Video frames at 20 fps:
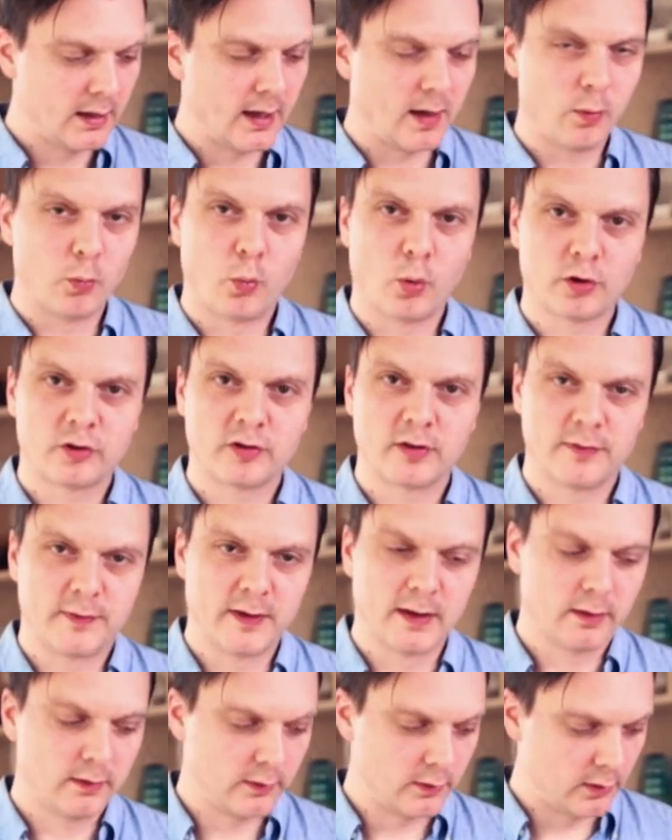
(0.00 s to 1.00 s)
I've washed the
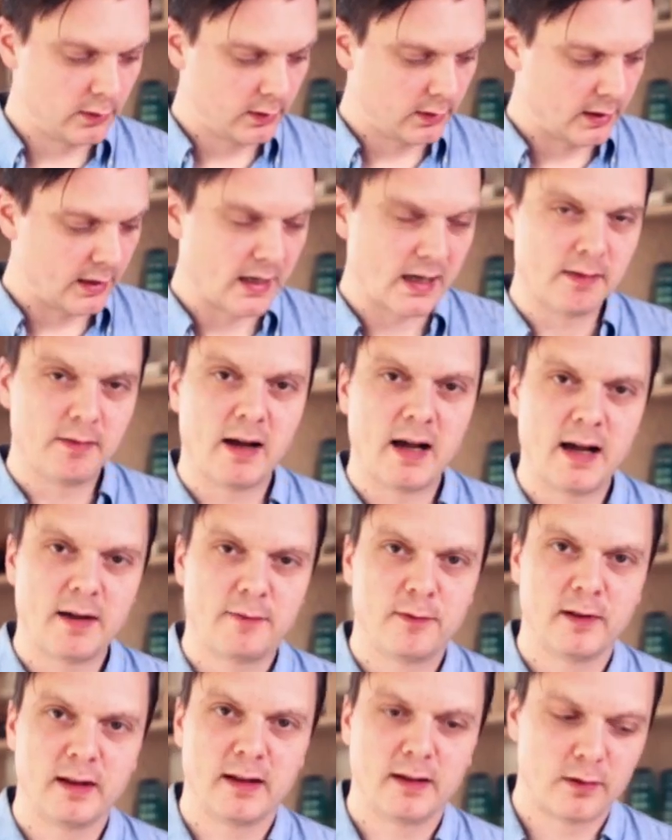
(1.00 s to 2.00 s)
filter, I have
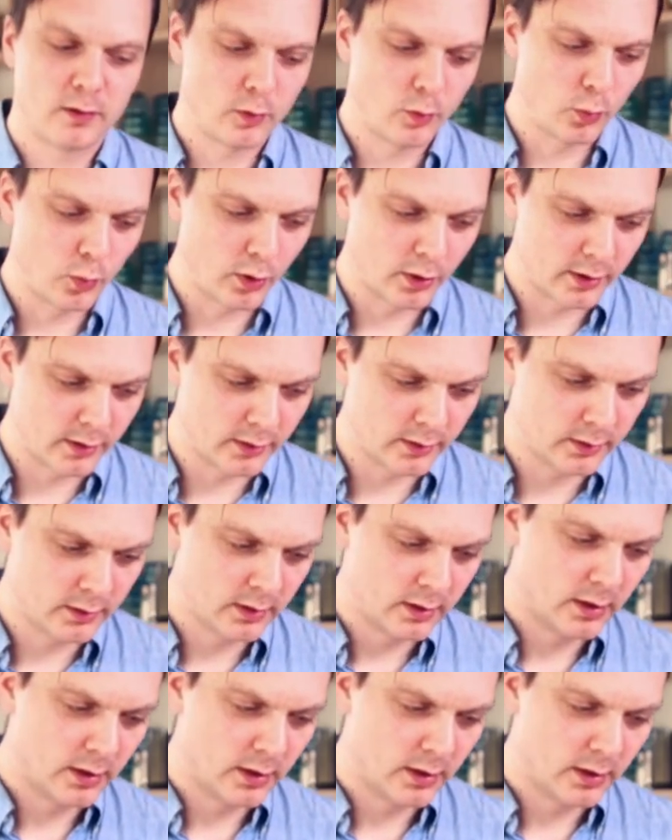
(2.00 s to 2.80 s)
half a liter of water.